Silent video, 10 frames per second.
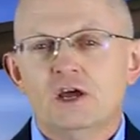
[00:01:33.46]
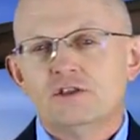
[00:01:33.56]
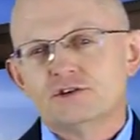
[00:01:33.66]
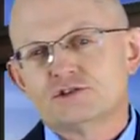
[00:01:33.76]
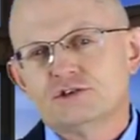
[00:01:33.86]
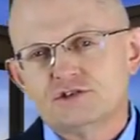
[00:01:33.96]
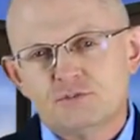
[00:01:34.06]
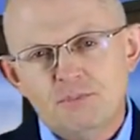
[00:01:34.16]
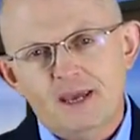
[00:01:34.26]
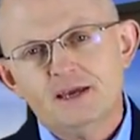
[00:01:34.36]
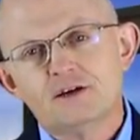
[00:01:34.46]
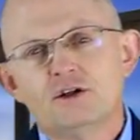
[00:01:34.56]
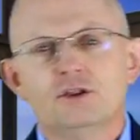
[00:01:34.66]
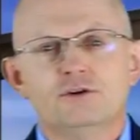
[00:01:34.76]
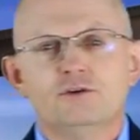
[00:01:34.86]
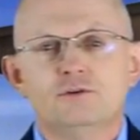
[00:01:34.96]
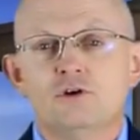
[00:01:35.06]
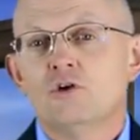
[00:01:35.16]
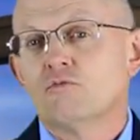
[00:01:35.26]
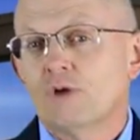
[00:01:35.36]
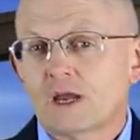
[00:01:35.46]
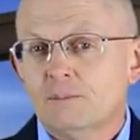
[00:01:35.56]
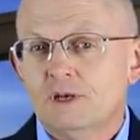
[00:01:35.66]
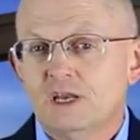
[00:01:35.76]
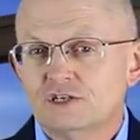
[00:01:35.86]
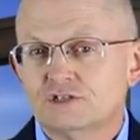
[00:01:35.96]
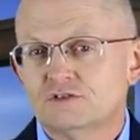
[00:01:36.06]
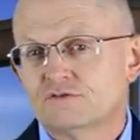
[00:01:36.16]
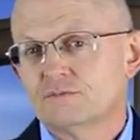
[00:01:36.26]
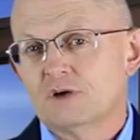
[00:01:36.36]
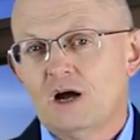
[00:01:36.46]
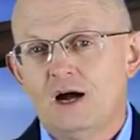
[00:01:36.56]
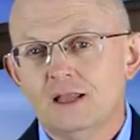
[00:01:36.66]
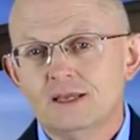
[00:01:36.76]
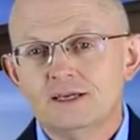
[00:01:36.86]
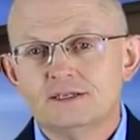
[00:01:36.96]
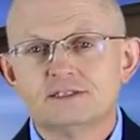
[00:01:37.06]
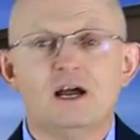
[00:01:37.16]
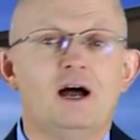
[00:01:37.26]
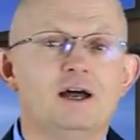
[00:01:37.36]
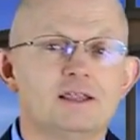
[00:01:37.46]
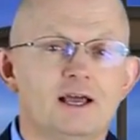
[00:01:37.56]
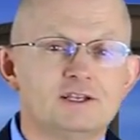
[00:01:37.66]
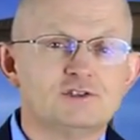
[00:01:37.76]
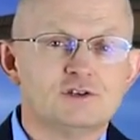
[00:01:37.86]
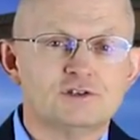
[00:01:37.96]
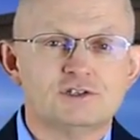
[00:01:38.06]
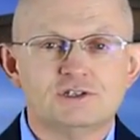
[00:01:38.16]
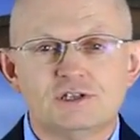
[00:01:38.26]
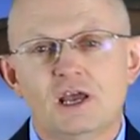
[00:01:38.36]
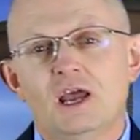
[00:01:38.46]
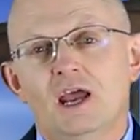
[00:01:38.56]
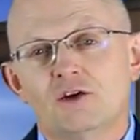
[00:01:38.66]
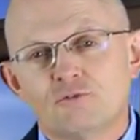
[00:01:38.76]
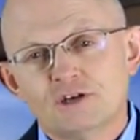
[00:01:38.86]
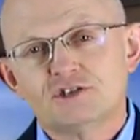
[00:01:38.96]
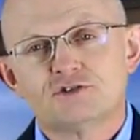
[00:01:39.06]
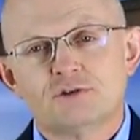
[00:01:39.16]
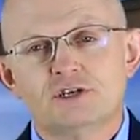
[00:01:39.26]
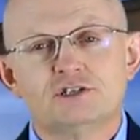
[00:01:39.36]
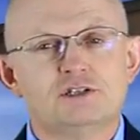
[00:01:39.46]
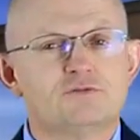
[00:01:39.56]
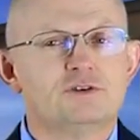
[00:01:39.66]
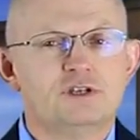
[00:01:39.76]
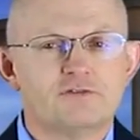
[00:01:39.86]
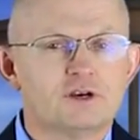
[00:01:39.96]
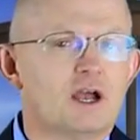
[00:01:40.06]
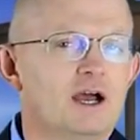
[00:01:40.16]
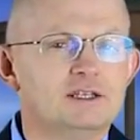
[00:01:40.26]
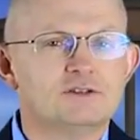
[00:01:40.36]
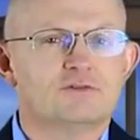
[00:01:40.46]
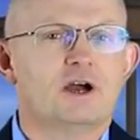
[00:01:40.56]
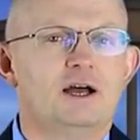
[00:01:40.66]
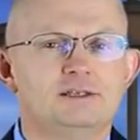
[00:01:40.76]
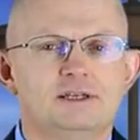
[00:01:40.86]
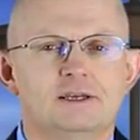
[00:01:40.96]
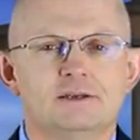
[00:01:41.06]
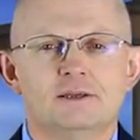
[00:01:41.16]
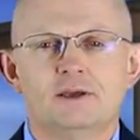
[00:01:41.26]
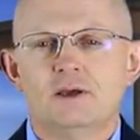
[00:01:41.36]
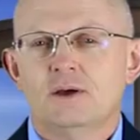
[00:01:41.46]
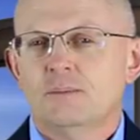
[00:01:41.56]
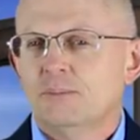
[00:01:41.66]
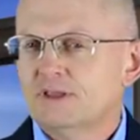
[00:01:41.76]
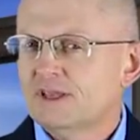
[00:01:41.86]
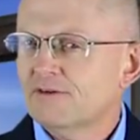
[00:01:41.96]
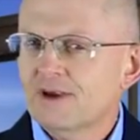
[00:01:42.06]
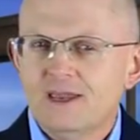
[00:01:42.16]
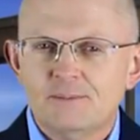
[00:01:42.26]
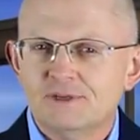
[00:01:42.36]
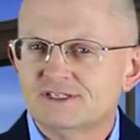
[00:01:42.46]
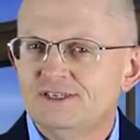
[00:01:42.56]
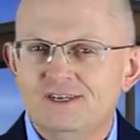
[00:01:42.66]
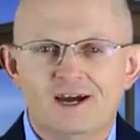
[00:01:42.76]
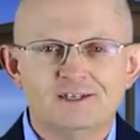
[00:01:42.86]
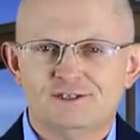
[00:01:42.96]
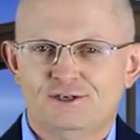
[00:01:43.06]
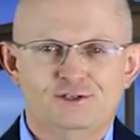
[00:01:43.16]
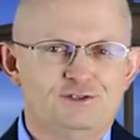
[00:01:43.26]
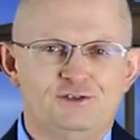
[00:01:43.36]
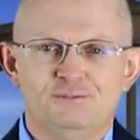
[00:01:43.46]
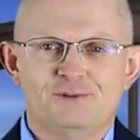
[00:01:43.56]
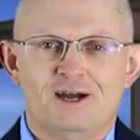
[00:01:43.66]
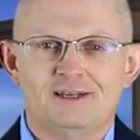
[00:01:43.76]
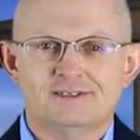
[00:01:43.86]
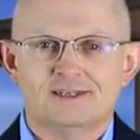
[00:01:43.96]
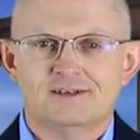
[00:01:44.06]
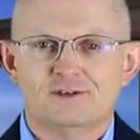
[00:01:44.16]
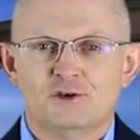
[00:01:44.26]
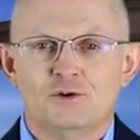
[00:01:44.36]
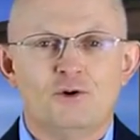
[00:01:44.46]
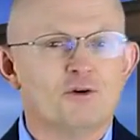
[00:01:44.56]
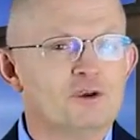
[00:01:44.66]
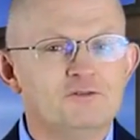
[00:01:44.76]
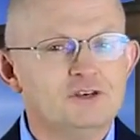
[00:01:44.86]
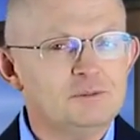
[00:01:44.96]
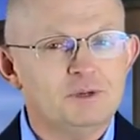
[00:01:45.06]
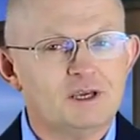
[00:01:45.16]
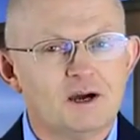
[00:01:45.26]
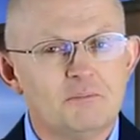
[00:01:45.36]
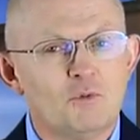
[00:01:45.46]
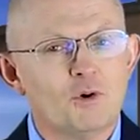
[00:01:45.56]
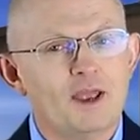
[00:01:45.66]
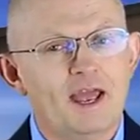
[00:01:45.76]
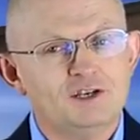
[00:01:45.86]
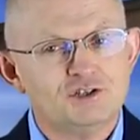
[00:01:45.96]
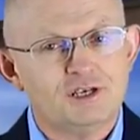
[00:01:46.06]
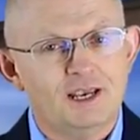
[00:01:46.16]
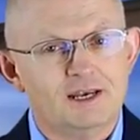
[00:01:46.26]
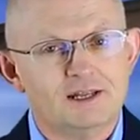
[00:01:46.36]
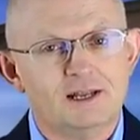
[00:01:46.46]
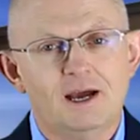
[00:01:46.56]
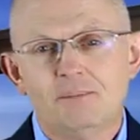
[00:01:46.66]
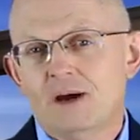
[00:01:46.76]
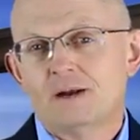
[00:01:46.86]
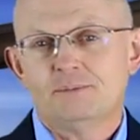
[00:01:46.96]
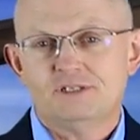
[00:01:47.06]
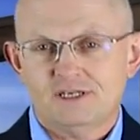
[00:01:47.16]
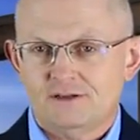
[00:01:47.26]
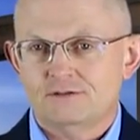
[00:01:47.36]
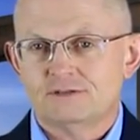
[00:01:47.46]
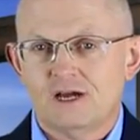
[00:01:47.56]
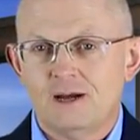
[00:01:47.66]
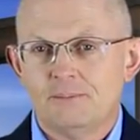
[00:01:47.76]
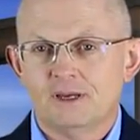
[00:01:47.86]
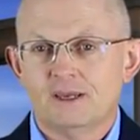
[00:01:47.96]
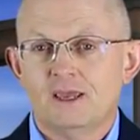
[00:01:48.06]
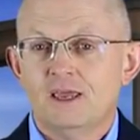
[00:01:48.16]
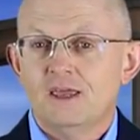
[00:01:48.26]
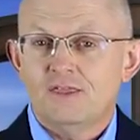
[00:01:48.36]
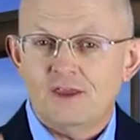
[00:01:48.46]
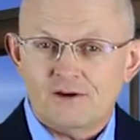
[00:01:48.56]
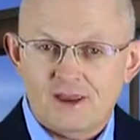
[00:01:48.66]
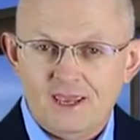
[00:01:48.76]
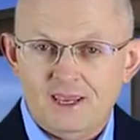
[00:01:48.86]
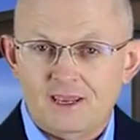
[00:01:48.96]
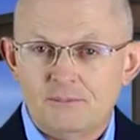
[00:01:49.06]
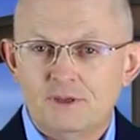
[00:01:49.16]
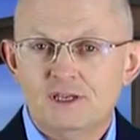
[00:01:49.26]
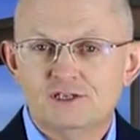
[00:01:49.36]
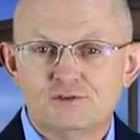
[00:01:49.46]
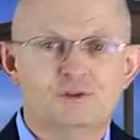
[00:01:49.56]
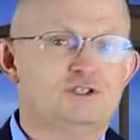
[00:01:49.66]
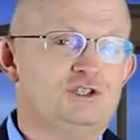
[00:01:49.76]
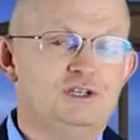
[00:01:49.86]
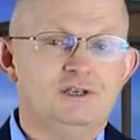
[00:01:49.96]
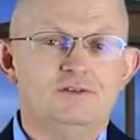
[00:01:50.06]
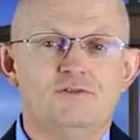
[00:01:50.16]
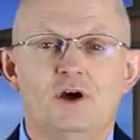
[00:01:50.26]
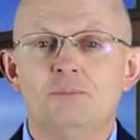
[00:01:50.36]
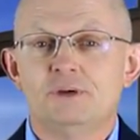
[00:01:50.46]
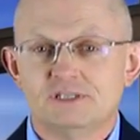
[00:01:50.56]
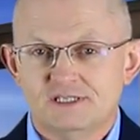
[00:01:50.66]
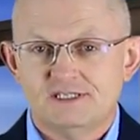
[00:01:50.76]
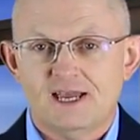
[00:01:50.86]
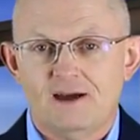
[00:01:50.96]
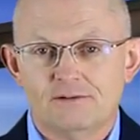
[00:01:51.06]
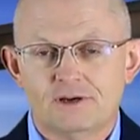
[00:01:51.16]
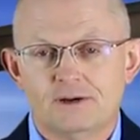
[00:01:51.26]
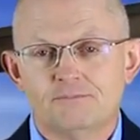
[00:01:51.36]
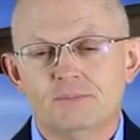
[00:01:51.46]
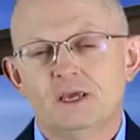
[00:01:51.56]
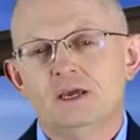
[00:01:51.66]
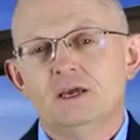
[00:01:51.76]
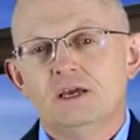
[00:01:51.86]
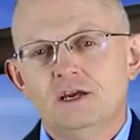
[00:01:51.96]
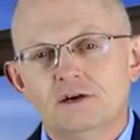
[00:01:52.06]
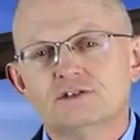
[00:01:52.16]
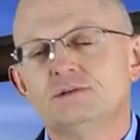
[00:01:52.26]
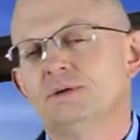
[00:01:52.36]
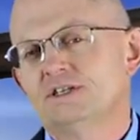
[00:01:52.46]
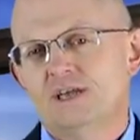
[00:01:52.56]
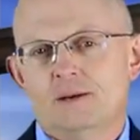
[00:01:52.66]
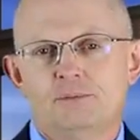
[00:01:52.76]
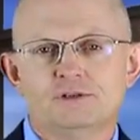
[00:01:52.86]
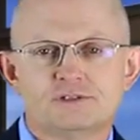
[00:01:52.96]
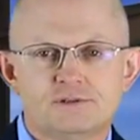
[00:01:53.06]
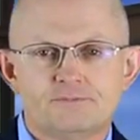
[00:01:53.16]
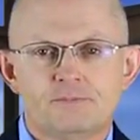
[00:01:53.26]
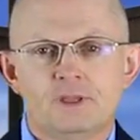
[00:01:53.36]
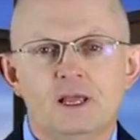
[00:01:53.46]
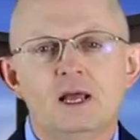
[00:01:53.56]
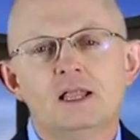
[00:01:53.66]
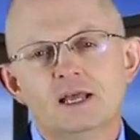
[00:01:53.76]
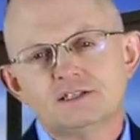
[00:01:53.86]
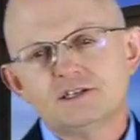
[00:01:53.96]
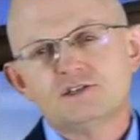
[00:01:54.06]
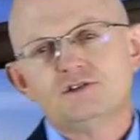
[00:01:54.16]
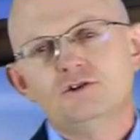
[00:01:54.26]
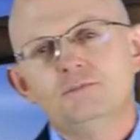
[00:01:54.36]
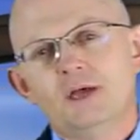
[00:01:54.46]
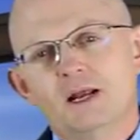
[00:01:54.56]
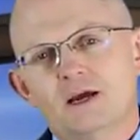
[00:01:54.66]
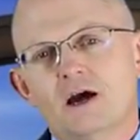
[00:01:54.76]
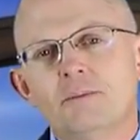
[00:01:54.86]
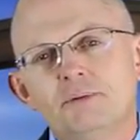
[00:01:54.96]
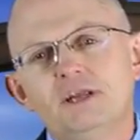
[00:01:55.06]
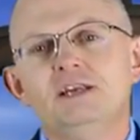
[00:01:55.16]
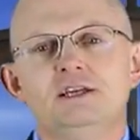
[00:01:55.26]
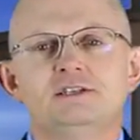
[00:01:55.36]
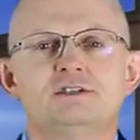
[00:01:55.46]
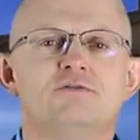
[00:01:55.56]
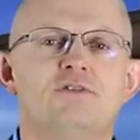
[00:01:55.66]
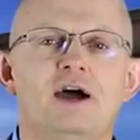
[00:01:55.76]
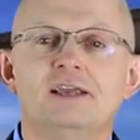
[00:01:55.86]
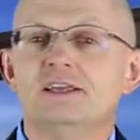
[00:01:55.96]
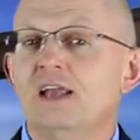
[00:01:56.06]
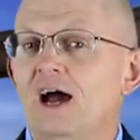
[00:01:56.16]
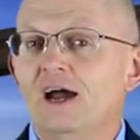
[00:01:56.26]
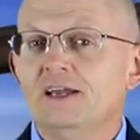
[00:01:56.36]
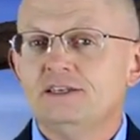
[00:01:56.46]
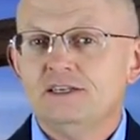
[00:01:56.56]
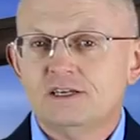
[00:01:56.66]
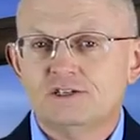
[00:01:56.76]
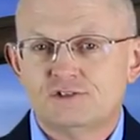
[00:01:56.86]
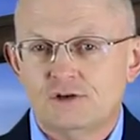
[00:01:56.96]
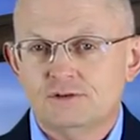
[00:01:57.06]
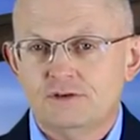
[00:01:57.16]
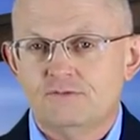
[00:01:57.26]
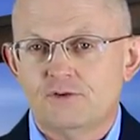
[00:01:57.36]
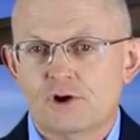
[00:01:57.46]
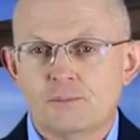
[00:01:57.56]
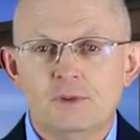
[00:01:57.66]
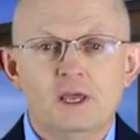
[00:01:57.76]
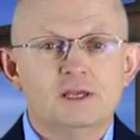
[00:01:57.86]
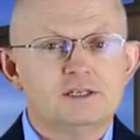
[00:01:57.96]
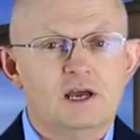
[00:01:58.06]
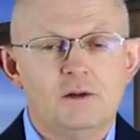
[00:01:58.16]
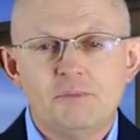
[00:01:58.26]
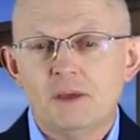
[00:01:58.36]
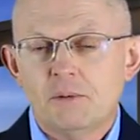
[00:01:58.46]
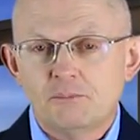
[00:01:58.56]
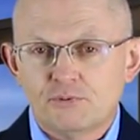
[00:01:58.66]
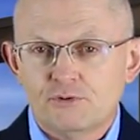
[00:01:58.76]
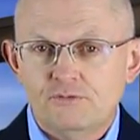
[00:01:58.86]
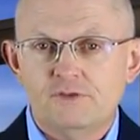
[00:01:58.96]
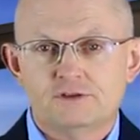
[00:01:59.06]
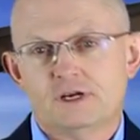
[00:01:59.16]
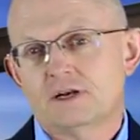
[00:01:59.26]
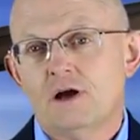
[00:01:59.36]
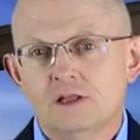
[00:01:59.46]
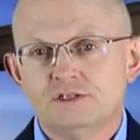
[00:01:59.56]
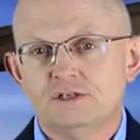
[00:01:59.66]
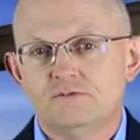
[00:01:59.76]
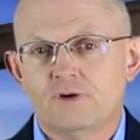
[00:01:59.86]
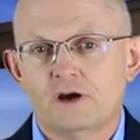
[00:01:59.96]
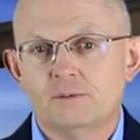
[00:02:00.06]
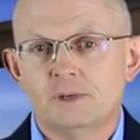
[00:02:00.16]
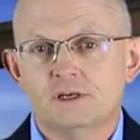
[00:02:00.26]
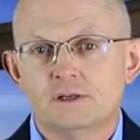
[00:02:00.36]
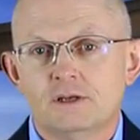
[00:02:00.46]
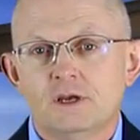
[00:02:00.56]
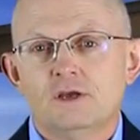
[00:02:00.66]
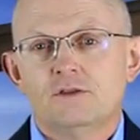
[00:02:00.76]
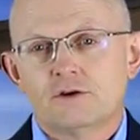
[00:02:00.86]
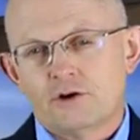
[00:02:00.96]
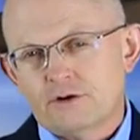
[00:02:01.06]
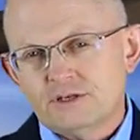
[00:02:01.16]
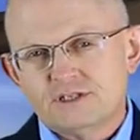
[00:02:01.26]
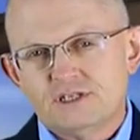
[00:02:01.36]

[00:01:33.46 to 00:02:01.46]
Their search may include recommendations from colleagues, online searches, and registrations for different kinds of content. But their aim is not to consume content or even to become more educated about a particular topic. Their aim is to achieve a business outcome. Here are some examples. Let's assume that a company needs to find an IT consulting firm to help them improve their technology environment. Their current